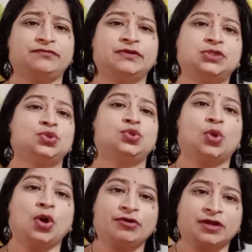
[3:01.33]
should
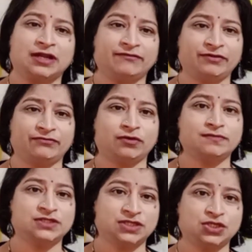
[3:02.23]
not run away from
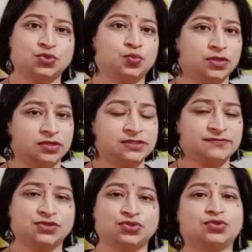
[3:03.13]
such words, we
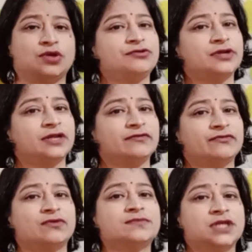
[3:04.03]
should not run away
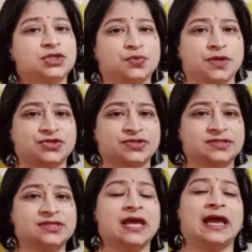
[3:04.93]
from such questions
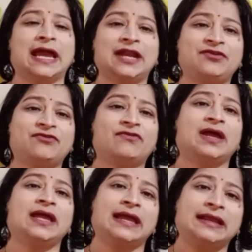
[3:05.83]
and
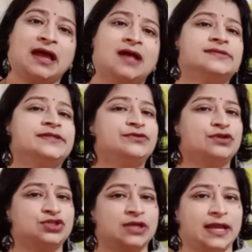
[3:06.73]
try and answer your
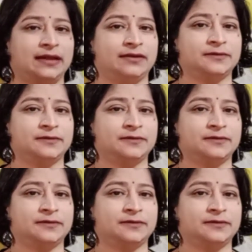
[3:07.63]
child.